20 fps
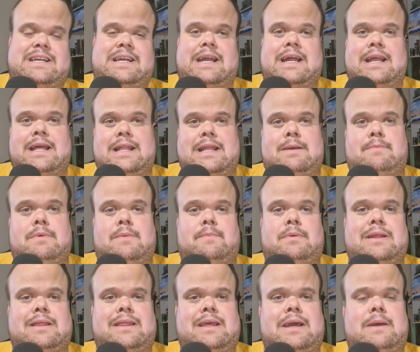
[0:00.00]
getting them a
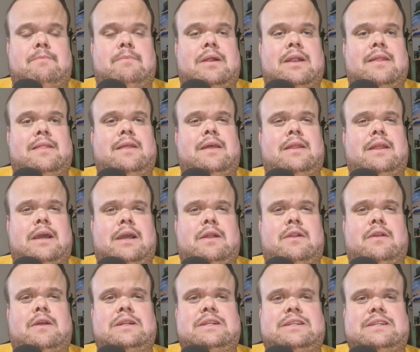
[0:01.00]
bit there, but I think they
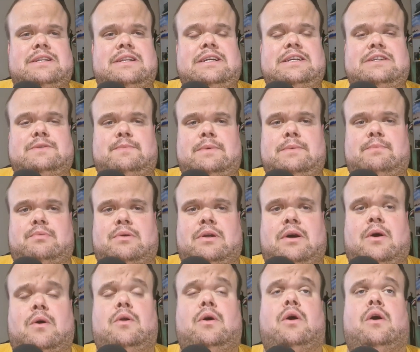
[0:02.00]
can at least be
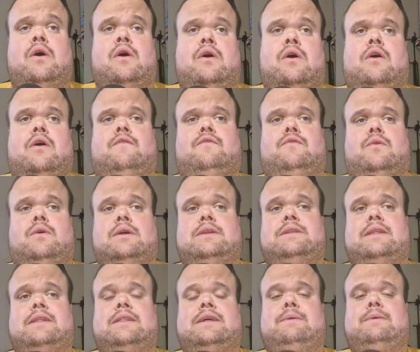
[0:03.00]
proud of
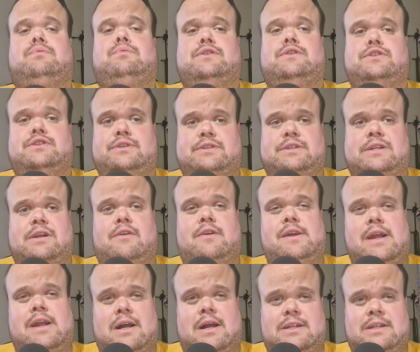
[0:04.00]
what they produced. They're a
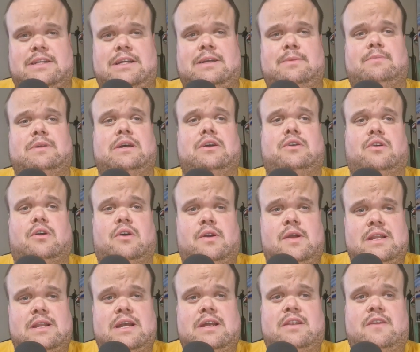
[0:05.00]
young team, they're
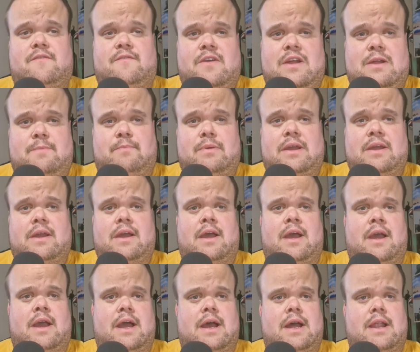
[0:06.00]
growing, they're developing,
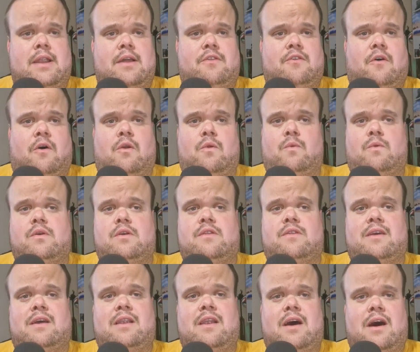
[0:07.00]
and it's onwards
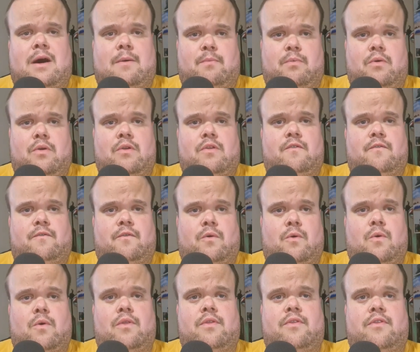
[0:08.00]
and upwards
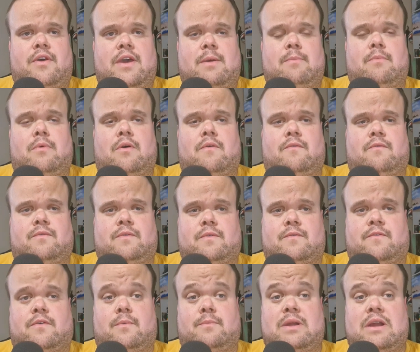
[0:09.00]
for them
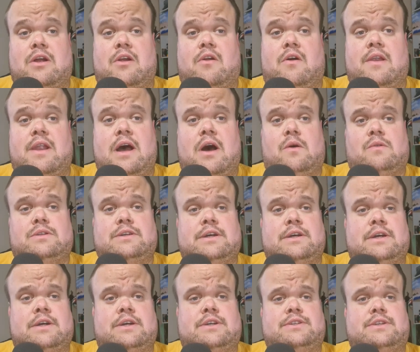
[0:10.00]
from here on out.
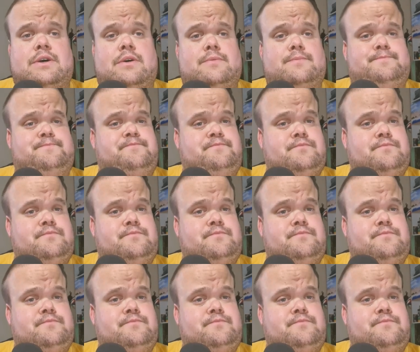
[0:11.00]
So